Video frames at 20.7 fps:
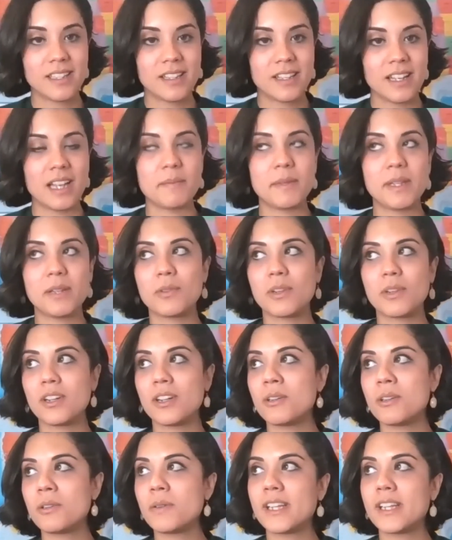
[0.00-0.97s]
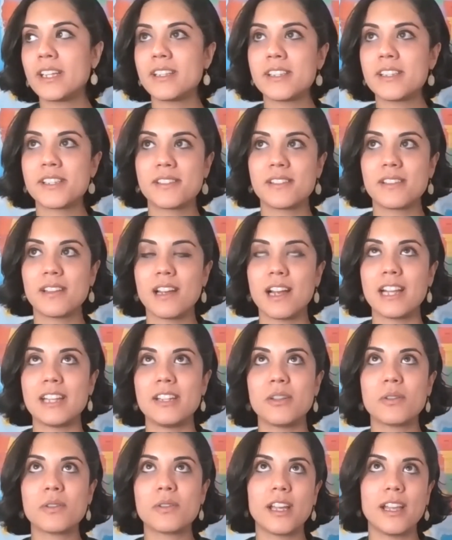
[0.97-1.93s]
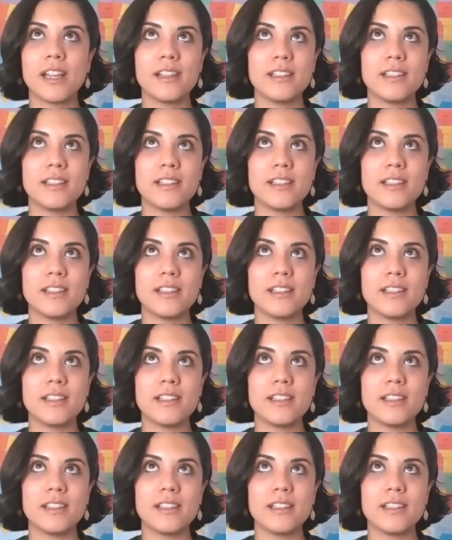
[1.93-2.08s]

I mean, I know that,